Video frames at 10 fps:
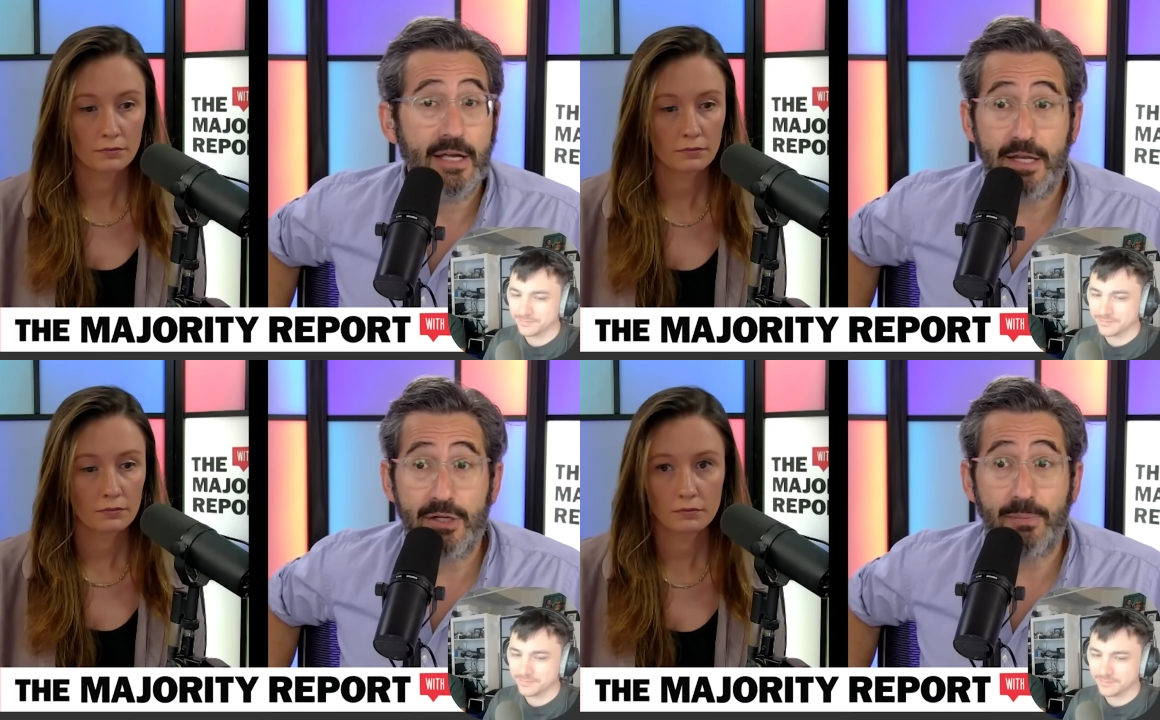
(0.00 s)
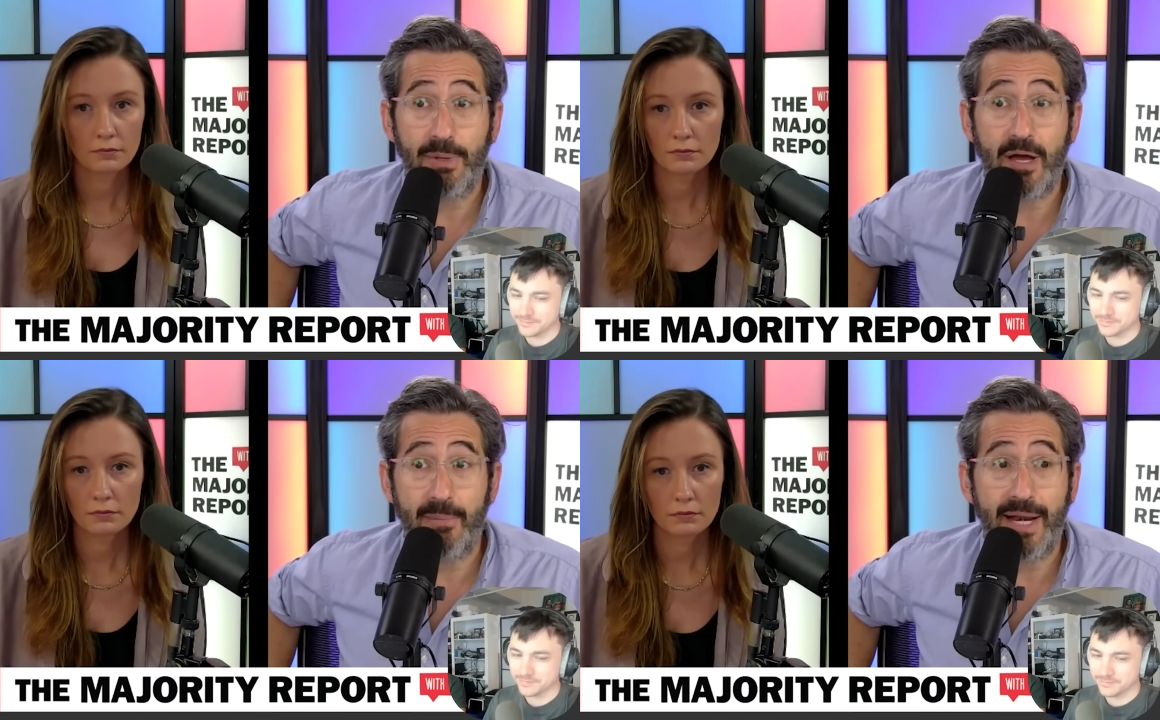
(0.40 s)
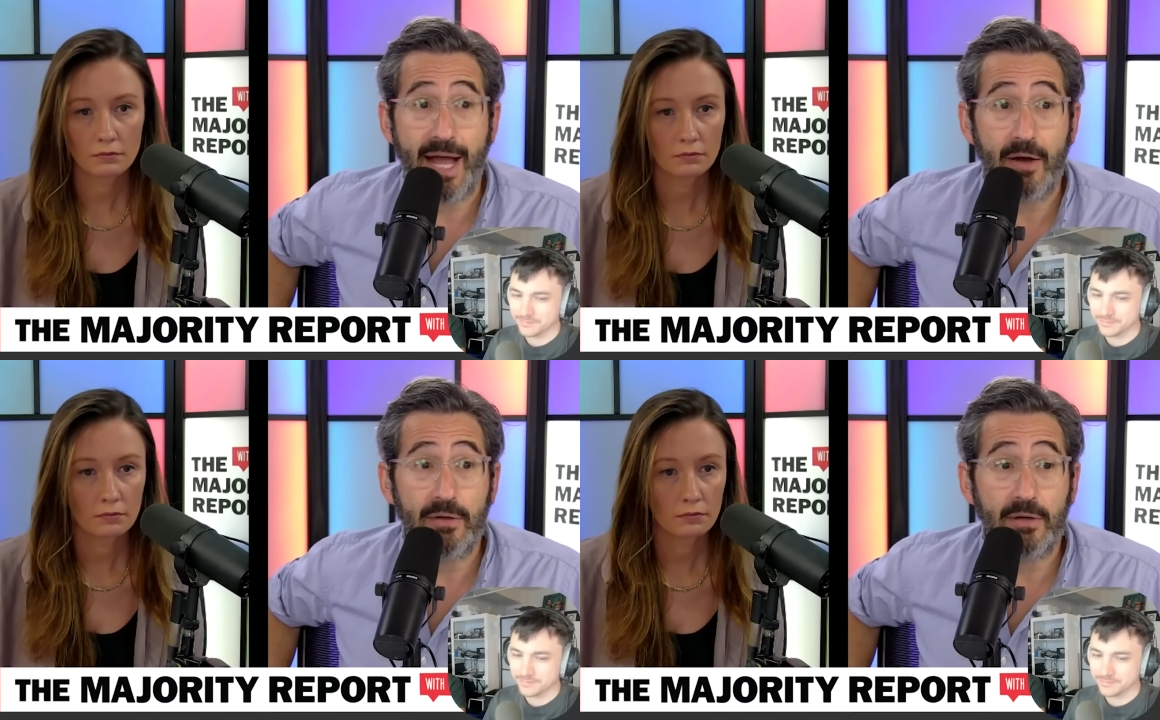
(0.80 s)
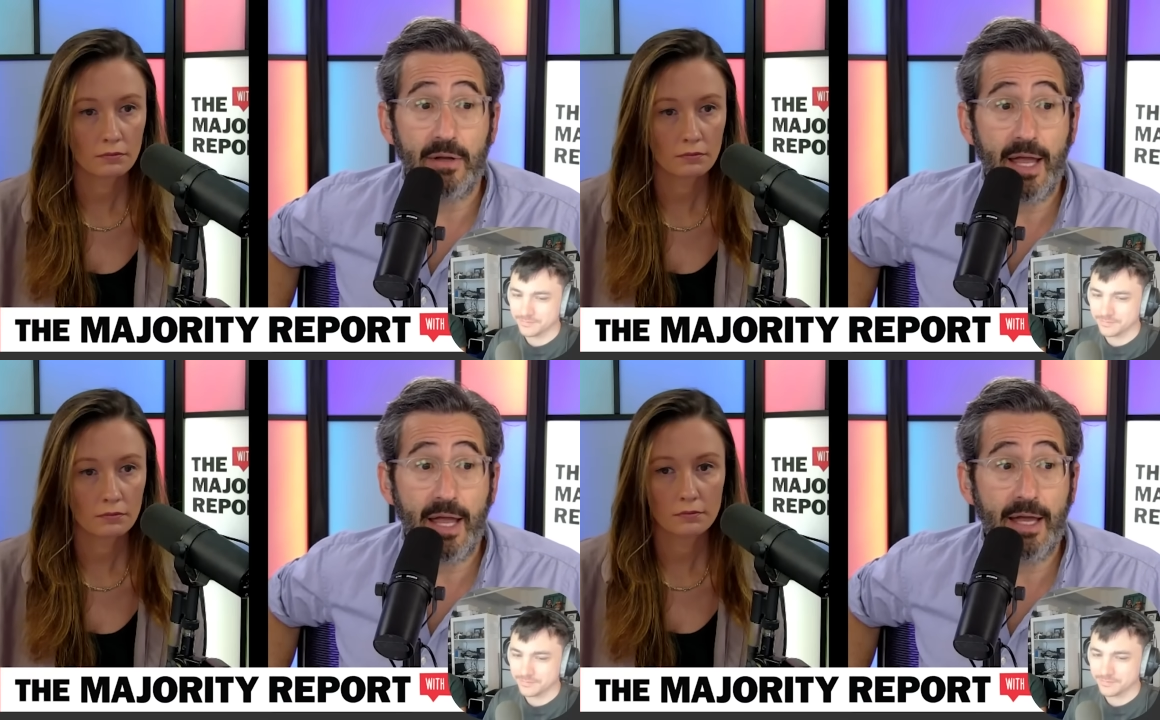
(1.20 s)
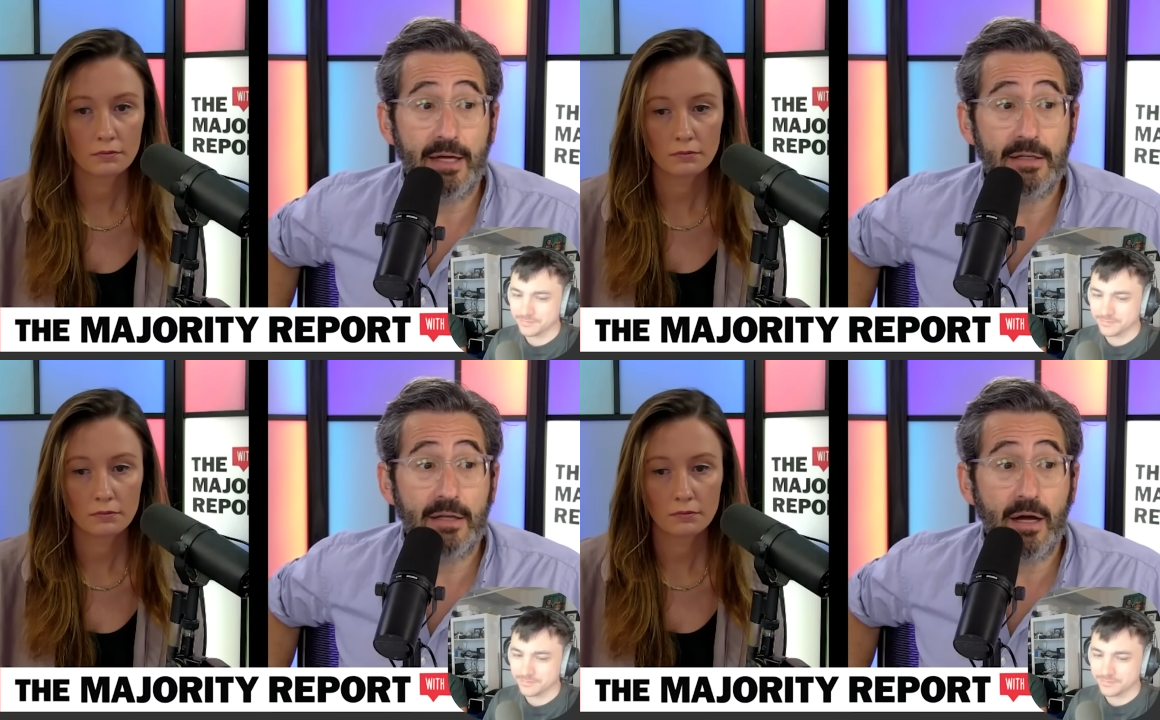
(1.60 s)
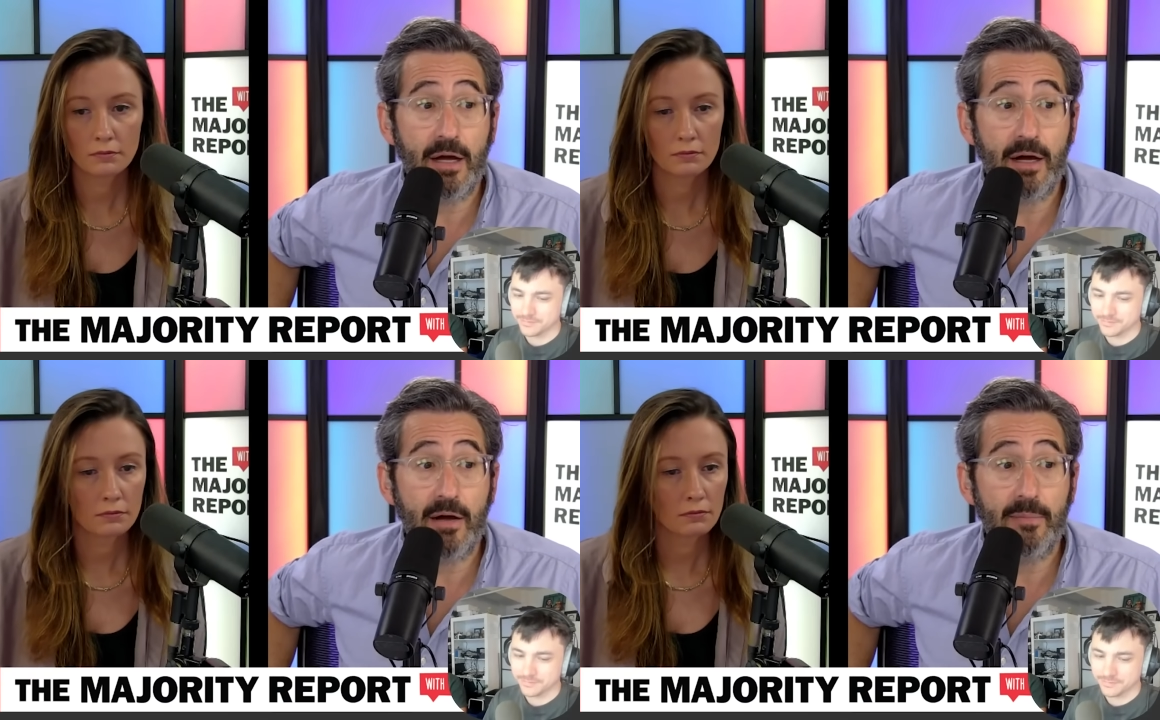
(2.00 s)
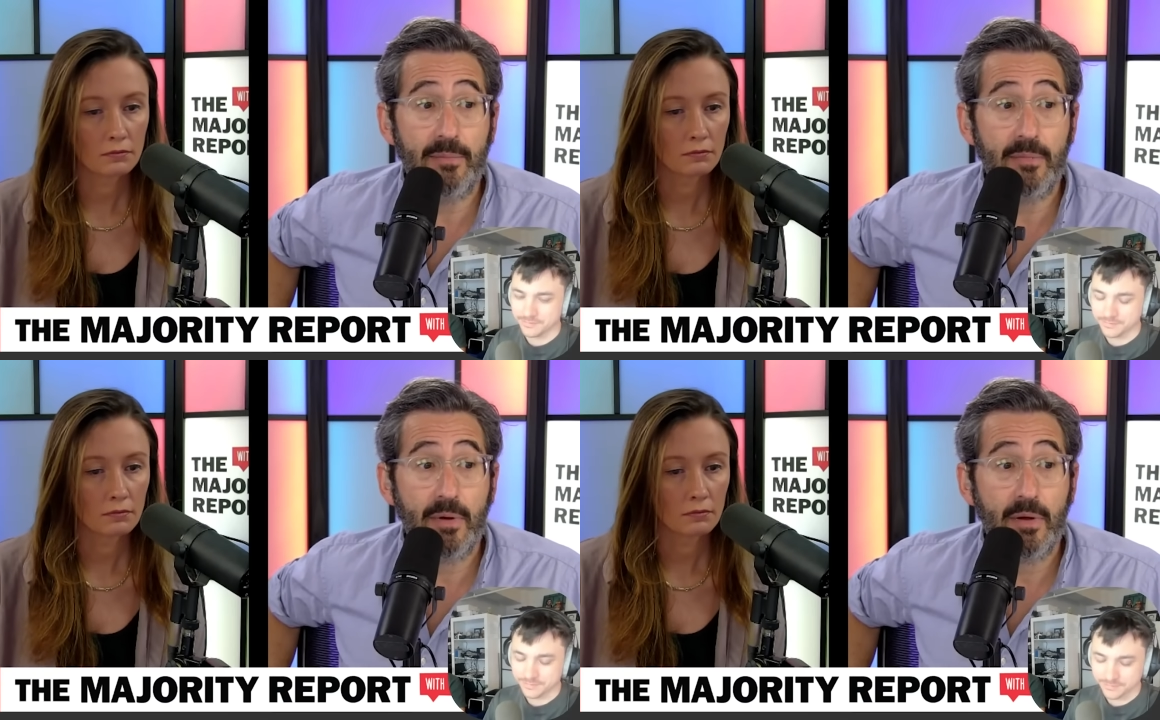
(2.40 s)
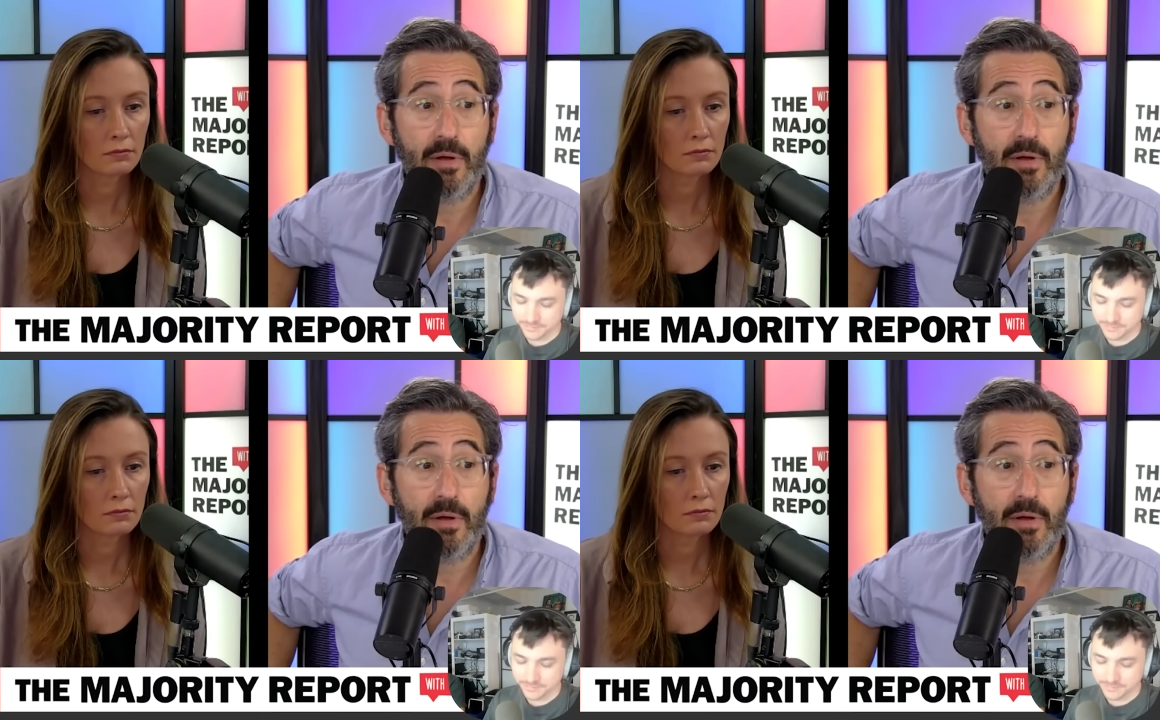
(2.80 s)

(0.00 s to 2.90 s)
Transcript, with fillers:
Speaker 1: he should be coming out and. Um,